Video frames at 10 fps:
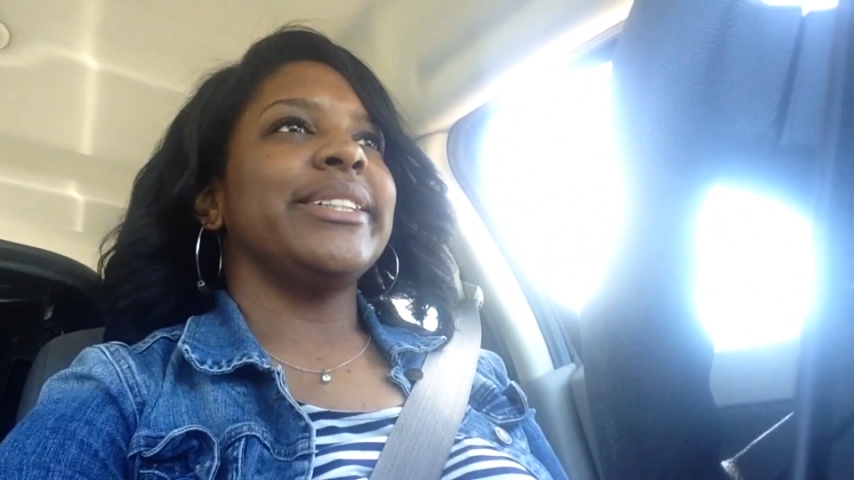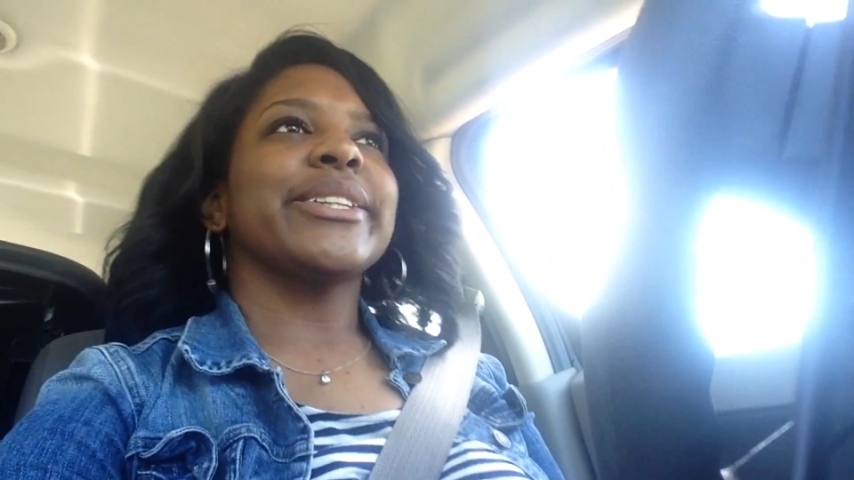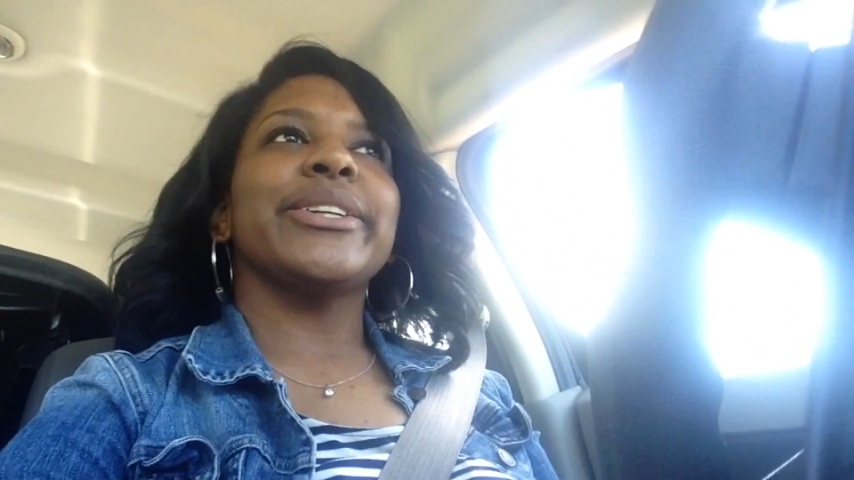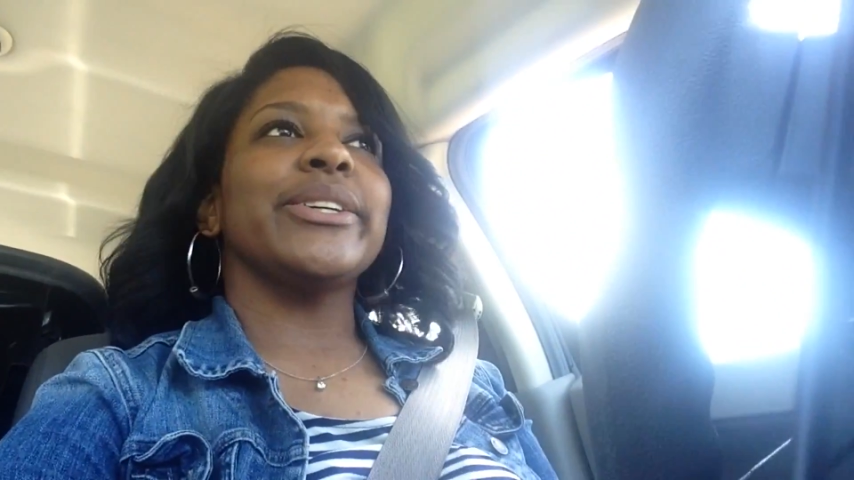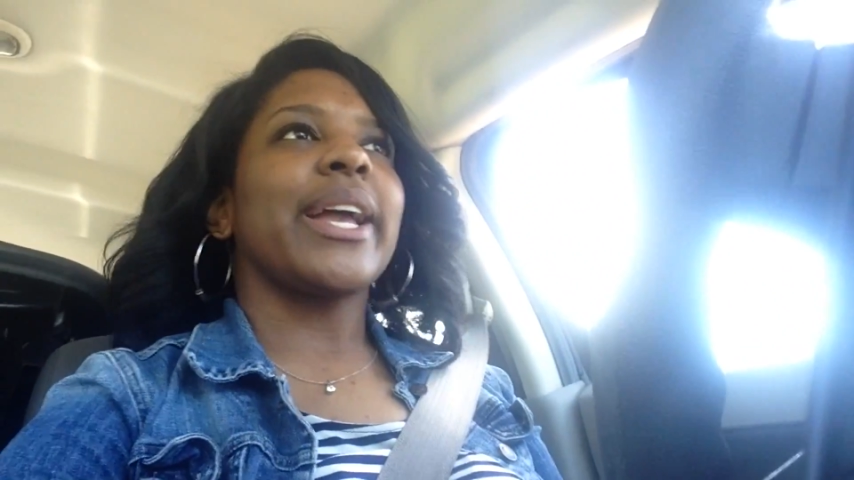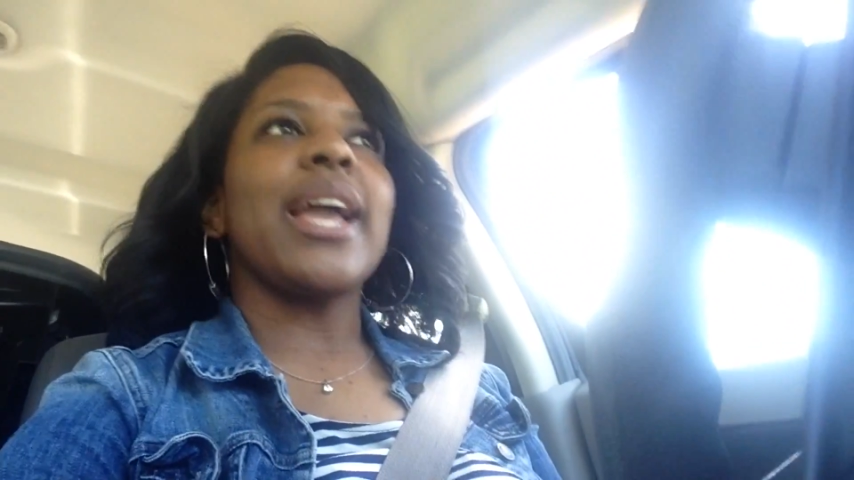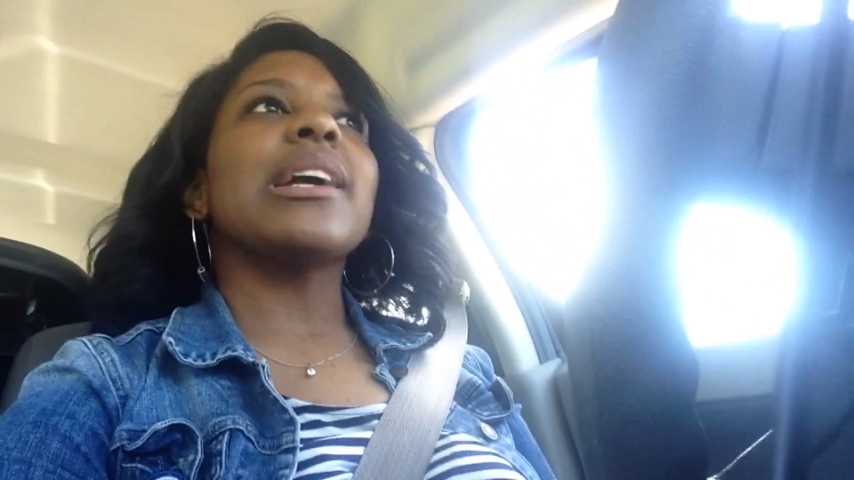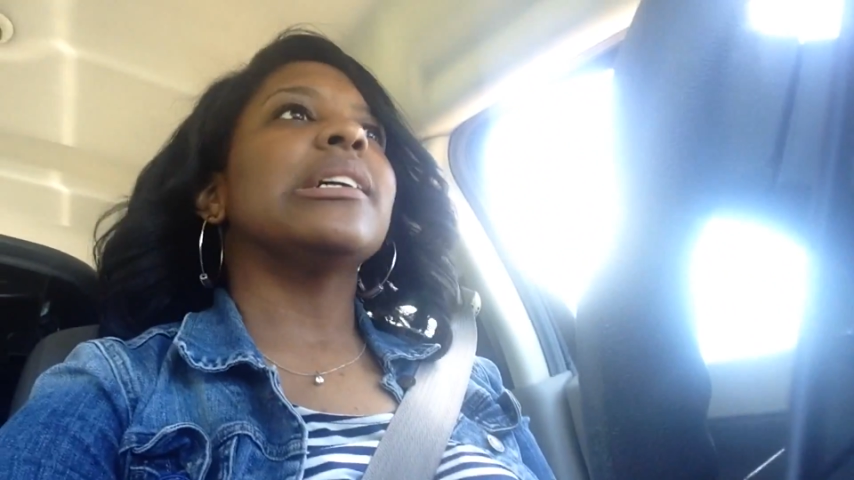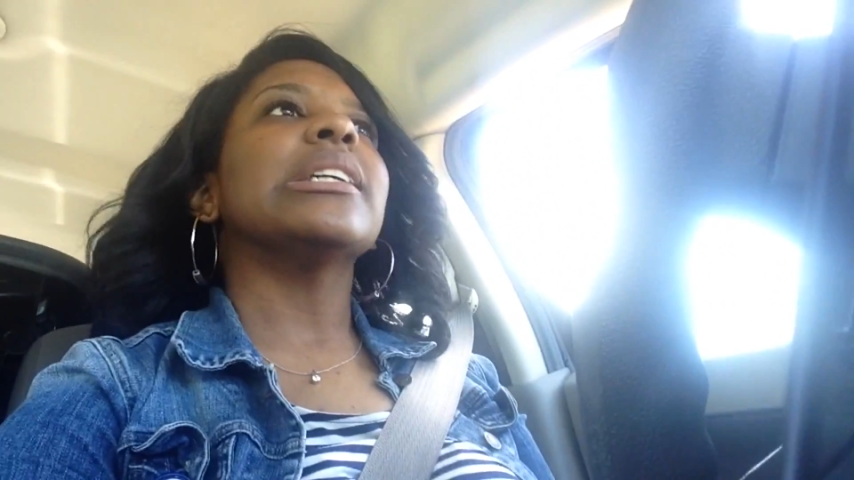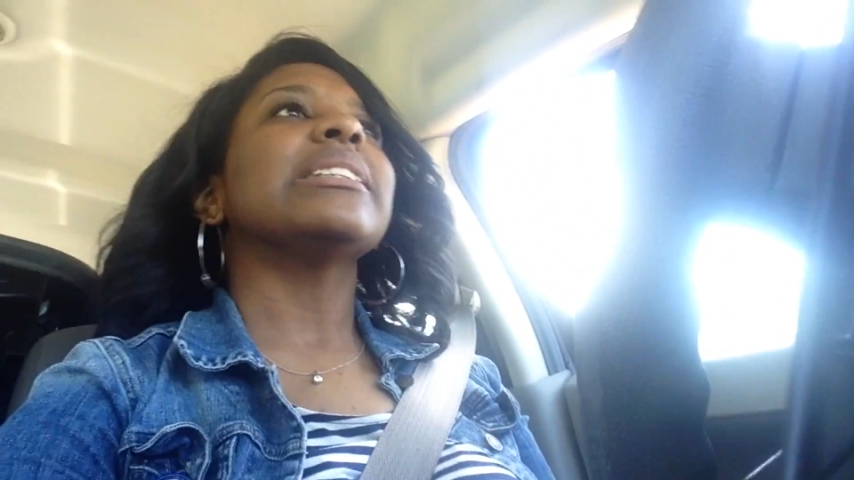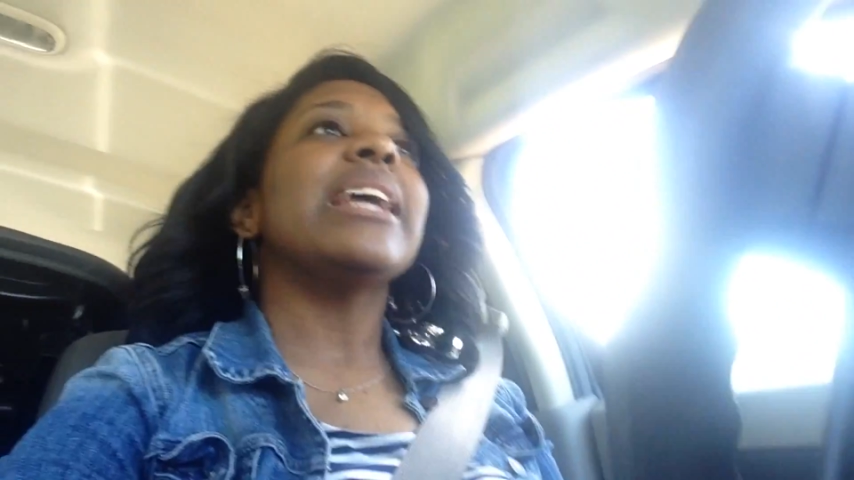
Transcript: your girl can't cook